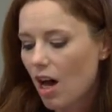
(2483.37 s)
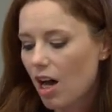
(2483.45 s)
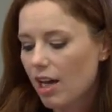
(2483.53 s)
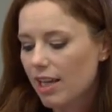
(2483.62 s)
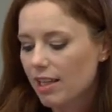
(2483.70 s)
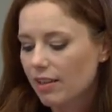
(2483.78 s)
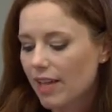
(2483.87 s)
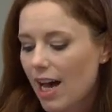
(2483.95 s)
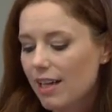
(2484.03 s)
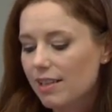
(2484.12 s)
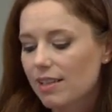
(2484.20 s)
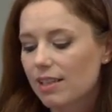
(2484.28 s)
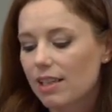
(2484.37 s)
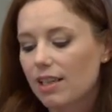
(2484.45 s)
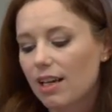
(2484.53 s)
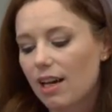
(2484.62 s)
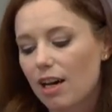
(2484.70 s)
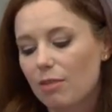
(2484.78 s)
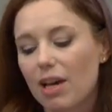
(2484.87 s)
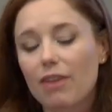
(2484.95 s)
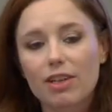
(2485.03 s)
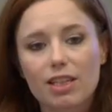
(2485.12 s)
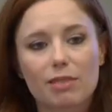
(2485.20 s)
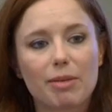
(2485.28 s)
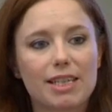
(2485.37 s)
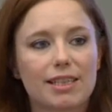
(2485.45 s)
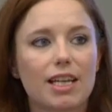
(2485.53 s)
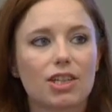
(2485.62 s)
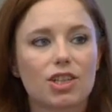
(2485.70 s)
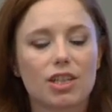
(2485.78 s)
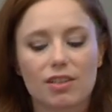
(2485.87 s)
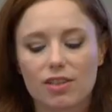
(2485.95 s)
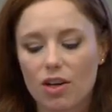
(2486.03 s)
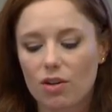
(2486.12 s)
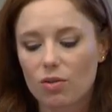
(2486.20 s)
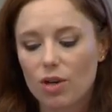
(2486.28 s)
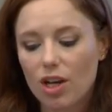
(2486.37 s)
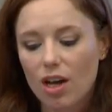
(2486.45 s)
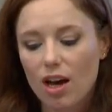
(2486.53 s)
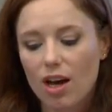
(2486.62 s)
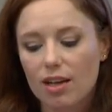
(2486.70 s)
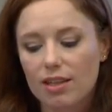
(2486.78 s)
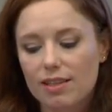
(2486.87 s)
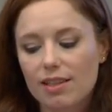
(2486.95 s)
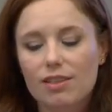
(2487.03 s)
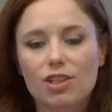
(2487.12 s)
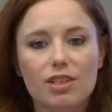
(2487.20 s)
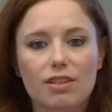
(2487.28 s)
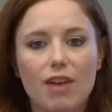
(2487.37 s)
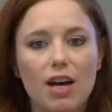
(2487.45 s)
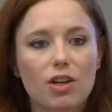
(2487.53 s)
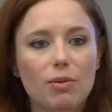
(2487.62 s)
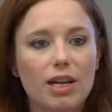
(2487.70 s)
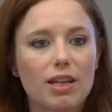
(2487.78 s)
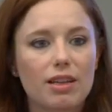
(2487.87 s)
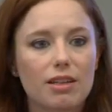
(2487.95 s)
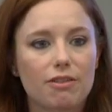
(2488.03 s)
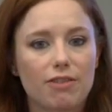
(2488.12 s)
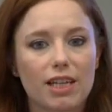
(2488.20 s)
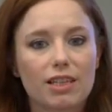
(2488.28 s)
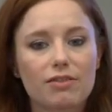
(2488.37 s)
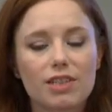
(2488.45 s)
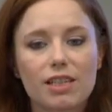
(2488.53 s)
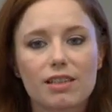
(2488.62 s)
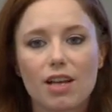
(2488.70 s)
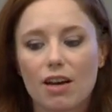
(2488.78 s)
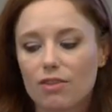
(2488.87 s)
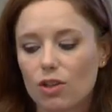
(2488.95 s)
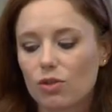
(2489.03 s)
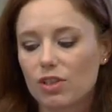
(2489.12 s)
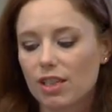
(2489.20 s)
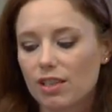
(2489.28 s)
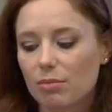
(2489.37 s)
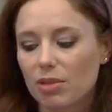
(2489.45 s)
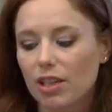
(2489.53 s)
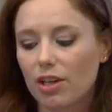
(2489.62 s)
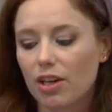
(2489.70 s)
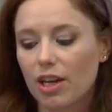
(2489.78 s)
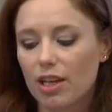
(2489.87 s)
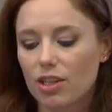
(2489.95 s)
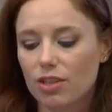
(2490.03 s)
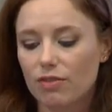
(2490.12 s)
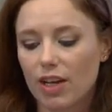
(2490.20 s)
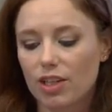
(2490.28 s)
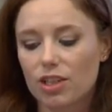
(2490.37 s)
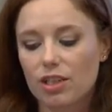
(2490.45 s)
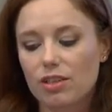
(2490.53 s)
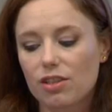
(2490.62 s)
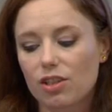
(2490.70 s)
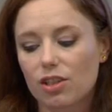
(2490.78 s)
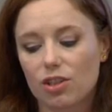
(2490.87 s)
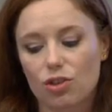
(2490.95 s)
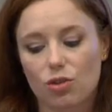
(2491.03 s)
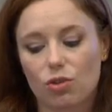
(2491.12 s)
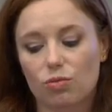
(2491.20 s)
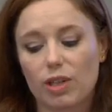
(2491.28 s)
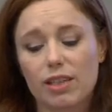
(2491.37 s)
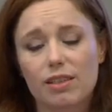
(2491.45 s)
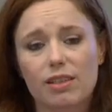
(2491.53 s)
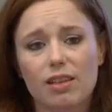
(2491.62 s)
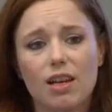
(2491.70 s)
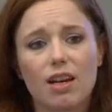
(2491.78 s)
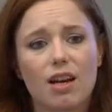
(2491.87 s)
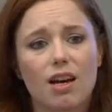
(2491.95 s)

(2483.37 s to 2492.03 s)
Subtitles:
And then lastly, evidence-based sanctions. So this is just evaluating the effectiveness of those disciplinary interventions to control risk,